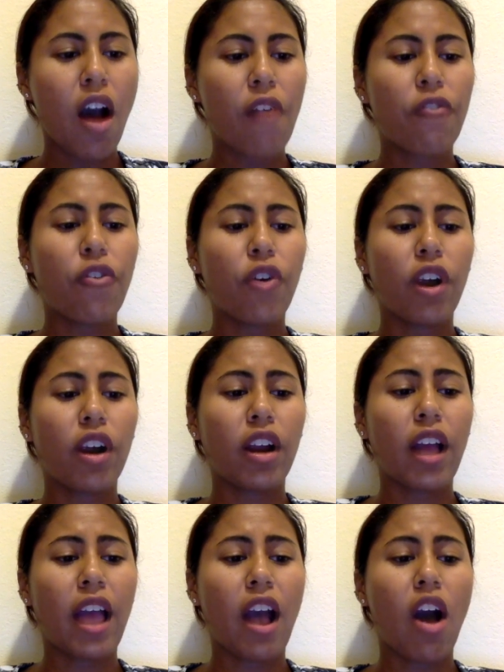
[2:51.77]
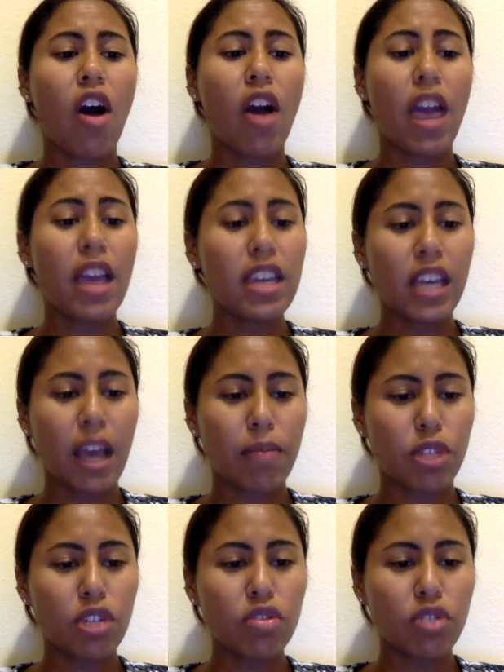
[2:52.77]
for All Handicapped
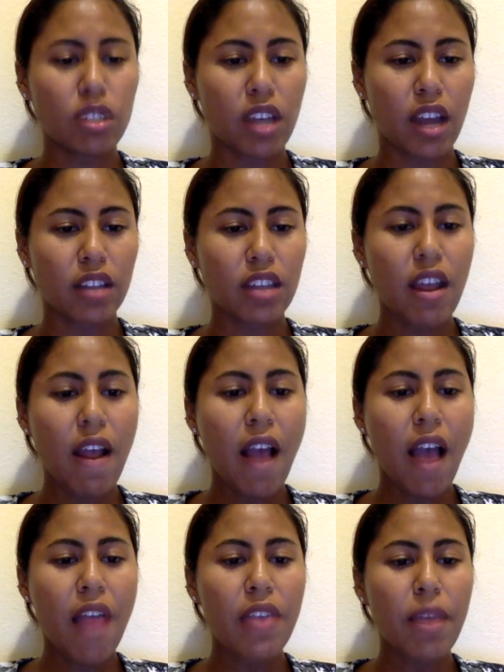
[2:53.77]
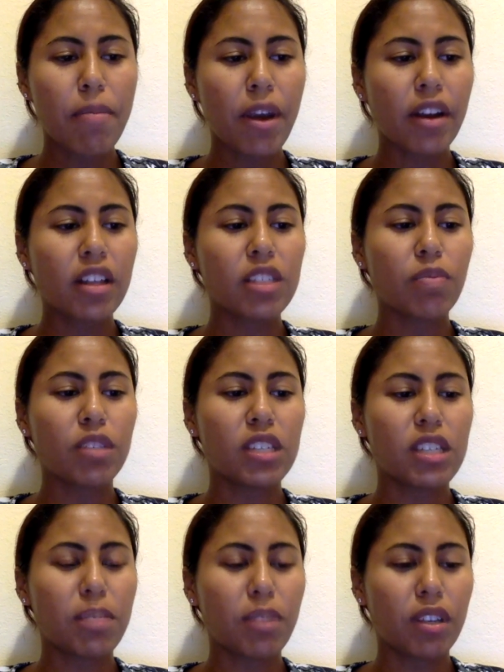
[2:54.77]
Children's Act, and the Americans with
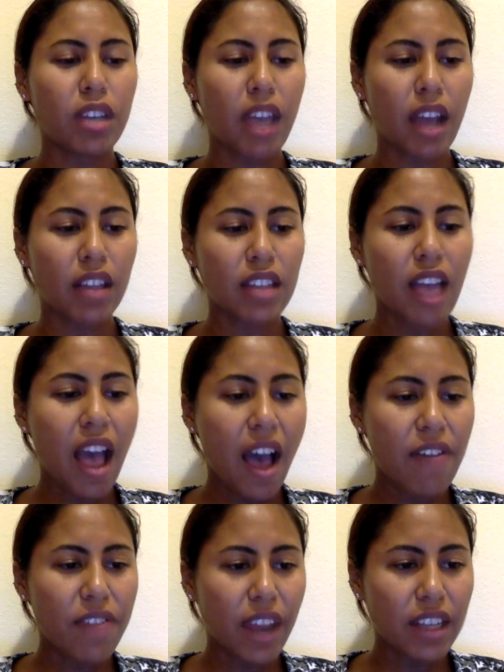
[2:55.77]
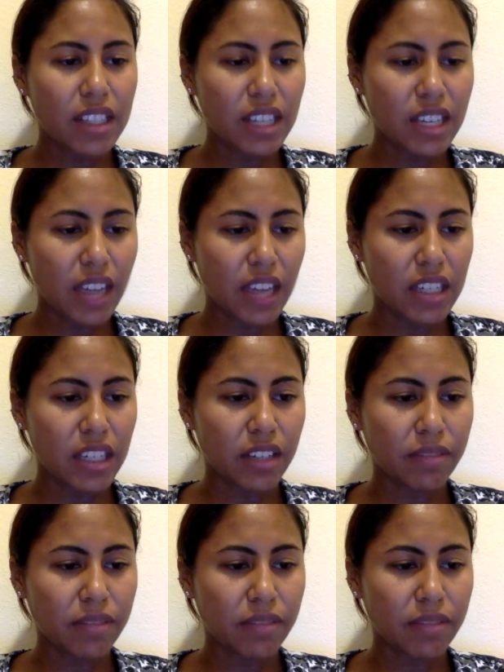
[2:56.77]
Disability Act of 1990.